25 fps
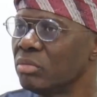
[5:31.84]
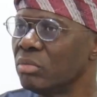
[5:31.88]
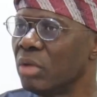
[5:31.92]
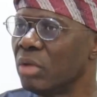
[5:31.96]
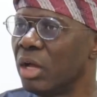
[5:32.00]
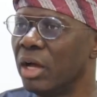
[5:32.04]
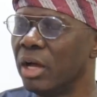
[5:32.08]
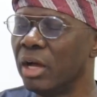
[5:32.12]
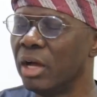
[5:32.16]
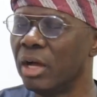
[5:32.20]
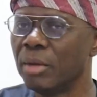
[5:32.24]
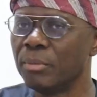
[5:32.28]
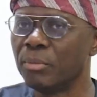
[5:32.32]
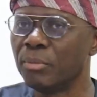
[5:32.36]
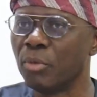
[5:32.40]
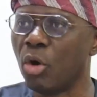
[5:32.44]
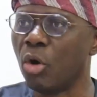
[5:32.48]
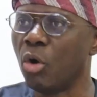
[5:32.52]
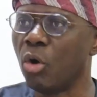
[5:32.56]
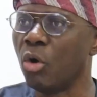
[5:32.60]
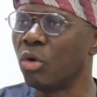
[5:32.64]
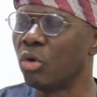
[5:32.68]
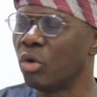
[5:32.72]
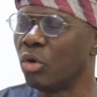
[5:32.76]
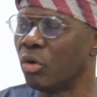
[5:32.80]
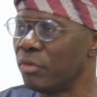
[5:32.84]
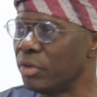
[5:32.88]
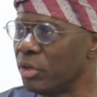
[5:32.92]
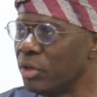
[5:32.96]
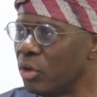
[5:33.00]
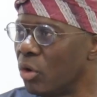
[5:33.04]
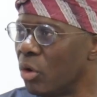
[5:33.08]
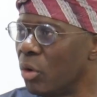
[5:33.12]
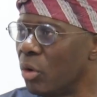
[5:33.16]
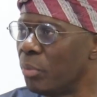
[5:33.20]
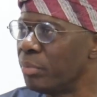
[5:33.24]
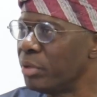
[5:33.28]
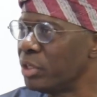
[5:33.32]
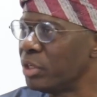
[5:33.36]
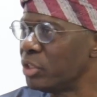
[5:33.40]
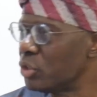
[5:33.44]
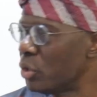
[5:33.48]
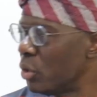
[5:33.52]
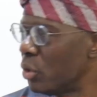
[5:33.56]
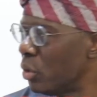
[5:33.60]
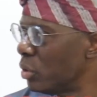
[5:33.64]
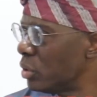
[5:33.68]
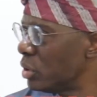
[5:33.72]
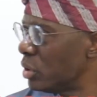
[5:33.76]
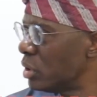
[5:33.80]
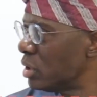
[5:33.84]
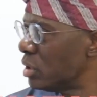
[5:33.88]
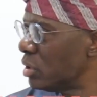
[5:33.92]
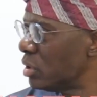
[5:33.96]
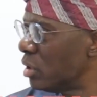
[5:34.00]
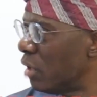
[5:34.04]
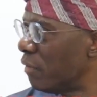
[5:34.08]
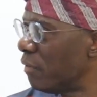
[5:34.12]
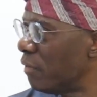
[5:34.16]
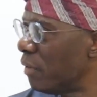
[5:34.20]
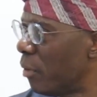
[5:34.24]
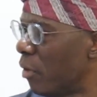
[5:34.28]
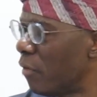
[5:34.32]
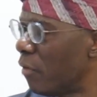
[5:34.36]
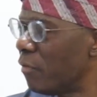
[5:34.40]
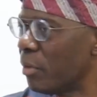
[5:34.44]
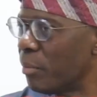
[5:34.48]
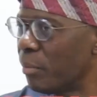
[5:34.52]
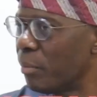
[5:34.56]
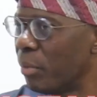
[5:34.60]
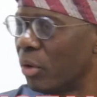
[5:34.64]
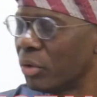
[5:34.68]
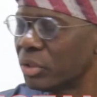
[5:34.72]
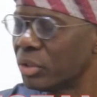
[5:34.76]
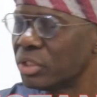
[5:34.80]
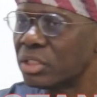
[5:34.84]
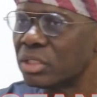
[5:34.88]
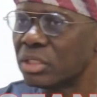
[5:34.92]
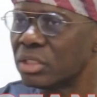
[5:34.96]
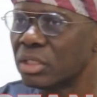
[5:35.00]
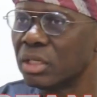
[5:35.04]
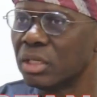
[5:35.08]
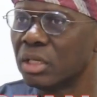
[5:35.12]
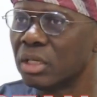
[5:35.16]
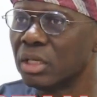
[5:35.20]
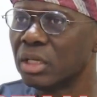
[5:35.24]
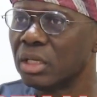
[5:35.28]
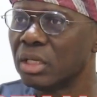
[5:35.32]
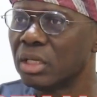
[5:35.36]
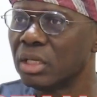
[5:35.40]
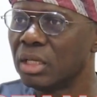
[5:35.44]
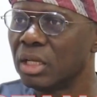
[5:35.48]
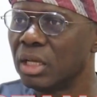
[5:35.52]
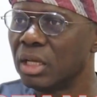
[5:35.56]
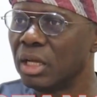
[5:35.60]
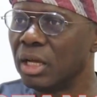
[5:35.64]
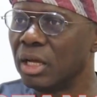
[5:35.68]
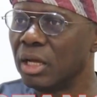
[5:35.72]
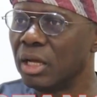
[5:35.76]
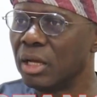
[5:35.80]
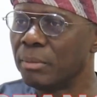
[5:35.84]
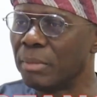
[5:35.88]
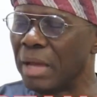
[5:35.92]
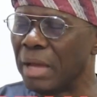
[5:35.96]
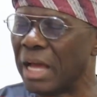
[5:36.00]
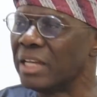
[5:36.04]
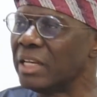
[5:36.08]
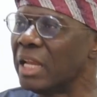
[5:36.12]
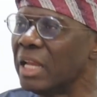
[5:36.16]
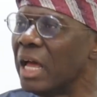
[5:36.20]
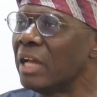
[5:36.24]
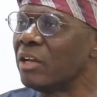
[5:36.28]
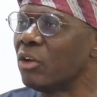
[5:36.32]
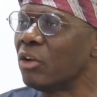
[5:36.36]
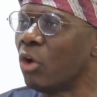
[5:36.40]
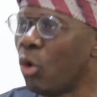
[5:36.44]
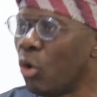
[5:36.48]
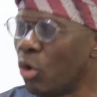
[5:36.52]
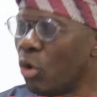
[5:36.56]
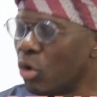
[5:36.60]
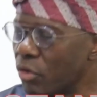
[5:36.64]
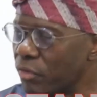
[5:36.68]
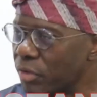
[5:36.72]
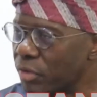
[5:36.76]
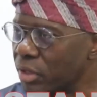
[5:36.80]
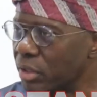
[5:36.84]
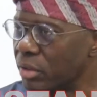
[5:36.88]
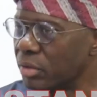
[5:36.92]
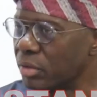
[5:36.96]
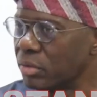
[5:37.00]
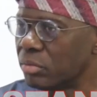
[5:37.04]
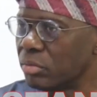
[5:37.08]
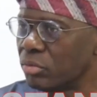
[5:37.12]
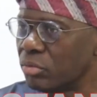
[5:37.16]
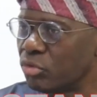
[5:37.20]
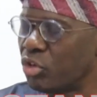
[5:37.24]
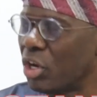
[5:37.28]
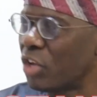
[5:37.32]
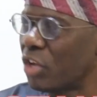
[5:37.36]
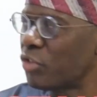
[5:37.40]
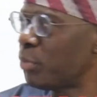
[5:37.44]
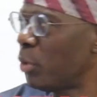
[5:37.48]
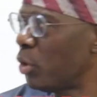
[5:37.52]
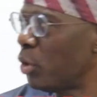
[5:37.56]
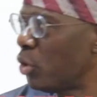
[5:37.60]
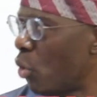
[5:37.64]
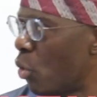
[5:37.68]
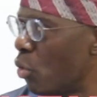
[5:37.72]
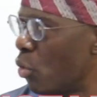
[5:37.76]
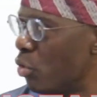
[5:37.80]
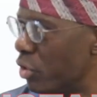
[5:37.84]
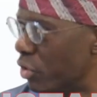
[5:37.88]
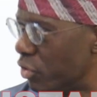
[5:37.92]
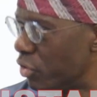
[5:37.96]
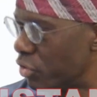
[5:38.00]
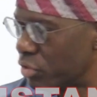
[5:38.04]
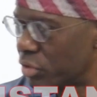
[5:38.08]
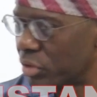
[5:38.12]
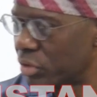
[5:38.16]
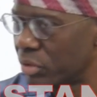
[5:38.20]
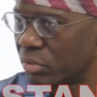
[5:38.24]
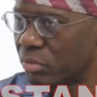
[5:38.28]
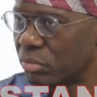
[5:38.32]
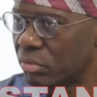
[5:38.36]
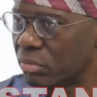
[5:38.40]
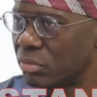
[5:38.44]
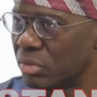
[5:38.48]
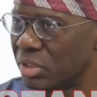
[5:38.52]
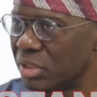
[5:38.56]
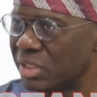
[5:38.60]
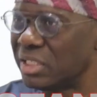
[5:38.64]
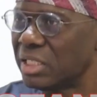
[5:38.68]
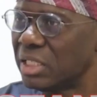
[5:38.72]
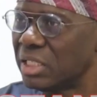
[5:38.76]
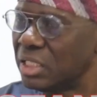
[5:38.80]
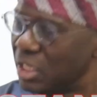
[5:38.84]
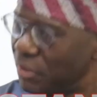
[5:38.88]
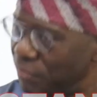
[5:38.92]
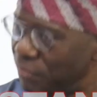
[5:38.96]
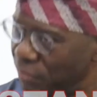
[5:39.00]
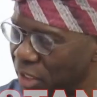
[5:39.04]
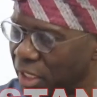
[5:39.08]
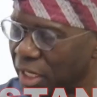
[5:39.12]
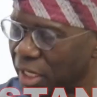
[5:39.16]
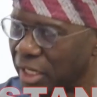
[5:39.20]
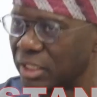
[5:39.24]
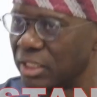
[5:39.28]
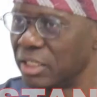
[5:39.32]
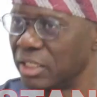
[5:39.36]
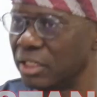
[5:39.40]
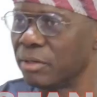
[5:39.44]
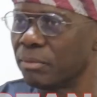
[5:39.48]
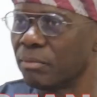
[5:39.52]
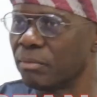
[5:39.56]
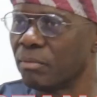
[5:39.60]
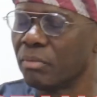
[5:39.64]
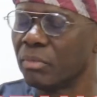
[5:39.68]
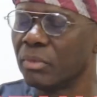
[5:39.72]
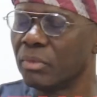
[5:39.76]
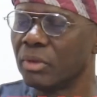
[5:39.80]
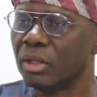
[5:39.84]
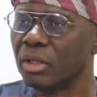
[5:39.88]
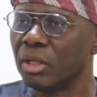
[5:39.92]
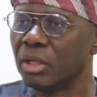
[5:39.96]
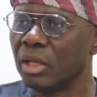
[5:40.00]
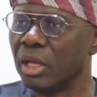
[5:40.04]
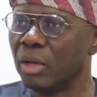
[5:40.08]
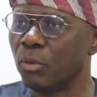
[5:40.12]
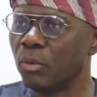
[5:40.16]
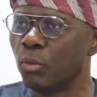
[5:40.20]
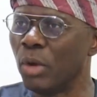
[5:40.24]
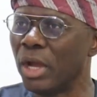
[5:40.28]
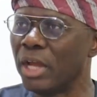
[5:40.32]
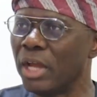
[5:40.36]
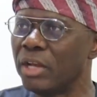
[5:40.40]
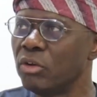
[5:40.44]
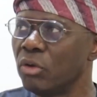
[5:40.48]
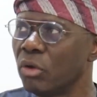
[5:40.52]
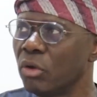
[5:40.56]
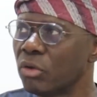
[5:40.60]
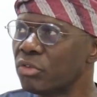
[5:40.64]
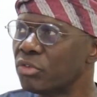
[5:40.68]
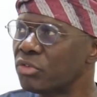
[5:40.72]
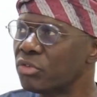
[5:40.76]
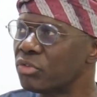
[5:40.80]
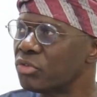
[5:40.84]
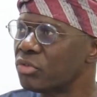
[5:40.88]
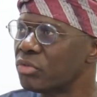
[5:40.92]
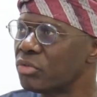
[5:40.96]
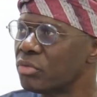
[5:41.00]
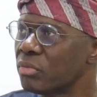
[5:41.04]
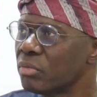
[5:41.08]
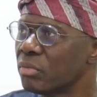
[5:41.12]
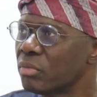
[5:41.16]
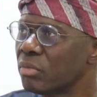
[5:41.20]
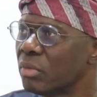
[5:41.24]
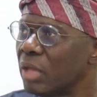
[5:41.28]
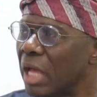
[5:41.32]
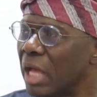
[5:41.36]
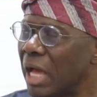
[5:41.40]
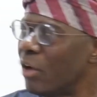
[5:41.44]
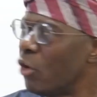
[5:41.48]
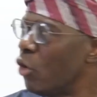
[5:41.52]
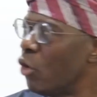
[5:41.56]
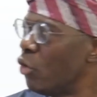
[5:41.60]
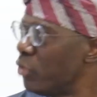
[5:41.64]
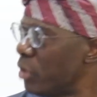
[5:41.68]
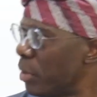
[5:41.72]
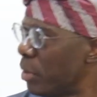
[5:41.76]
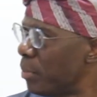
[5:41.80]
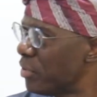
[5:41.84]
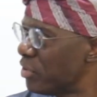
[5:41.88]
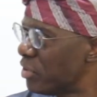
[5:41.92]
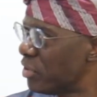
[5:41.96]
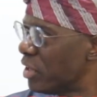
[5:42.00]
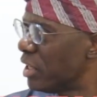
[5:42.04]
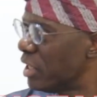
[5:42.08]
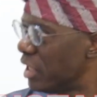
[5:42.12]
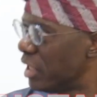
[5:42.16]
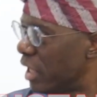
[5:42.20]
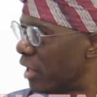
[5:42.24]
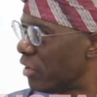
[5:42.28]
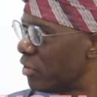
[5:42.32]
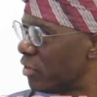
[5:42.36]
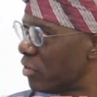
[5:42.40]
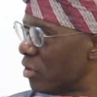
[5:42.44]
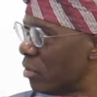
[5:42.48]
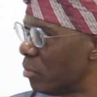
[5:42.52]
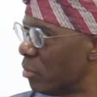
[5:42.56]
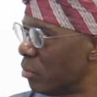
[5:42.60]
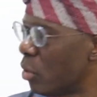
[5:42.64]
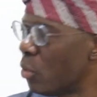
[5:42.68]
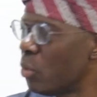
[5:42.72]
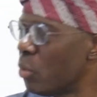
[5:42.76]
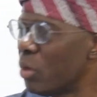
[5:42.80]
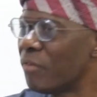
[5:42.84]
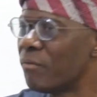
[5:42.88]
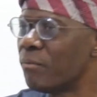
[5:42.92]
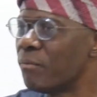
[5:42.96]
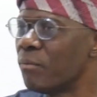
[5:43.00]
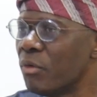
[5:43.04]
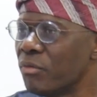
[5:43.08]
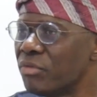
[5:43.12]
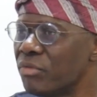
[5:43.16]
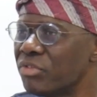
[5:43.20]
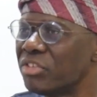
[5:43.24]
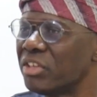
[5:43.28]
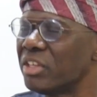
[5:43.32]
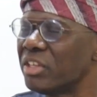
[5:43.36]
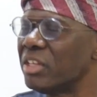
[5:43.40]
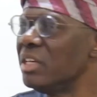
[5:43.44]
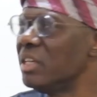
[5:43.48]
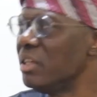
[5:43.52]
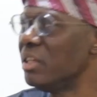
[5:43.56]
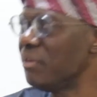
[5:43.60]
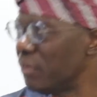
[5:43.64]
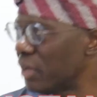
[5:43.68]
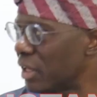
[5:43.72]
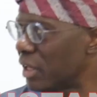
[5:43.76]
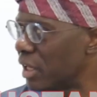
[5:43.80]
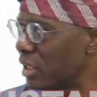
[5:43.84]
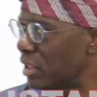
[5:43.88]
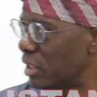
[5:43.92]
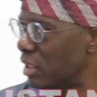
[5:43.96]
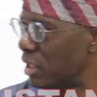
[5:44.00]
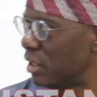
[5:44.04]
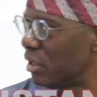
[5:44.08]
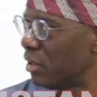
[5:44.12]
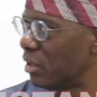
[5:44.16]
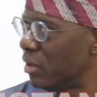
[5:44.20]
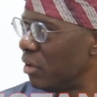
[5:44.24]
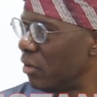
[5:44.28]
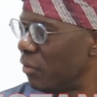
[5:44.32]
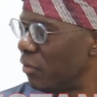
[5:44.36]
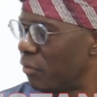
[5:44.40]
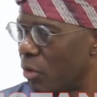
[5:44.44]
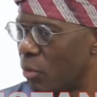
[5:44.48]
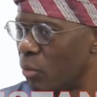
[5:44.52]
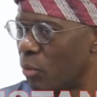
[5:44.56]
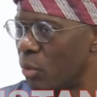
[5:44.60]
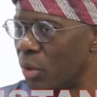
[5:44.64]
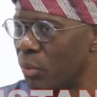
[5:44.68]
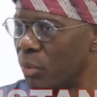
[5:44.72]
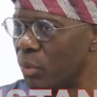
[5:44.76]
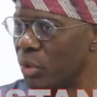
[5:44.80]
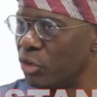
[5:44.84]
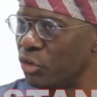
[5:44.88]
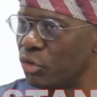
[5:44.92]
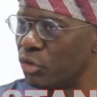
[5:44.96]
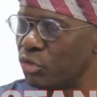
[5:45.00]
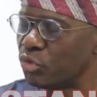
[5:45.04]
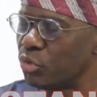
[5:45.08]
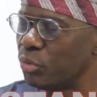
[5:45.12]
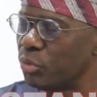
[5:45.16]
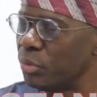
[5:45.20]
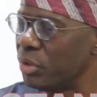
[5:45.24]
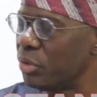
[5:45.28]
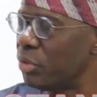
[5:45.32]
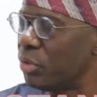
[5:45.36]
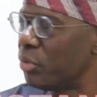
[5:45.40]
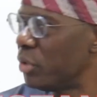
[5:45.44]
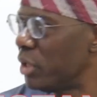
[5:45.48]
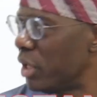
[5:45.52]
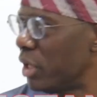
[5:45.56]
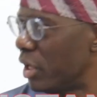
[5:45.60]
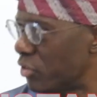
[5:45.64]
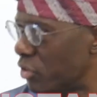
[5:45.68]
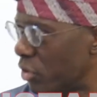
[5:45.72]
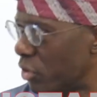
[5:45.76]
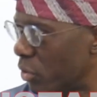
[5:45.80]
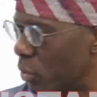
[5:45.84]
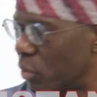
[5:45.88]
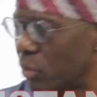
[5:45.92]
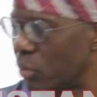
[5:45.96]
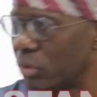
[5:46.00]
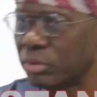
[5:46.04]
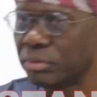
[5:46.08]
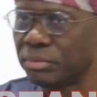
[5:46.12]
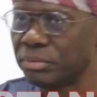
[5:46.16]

all of the operators of the ports, and all of the transport owners significantly. We're not at 100% yet, but we've moved significantly from where we used to be 3 years ago.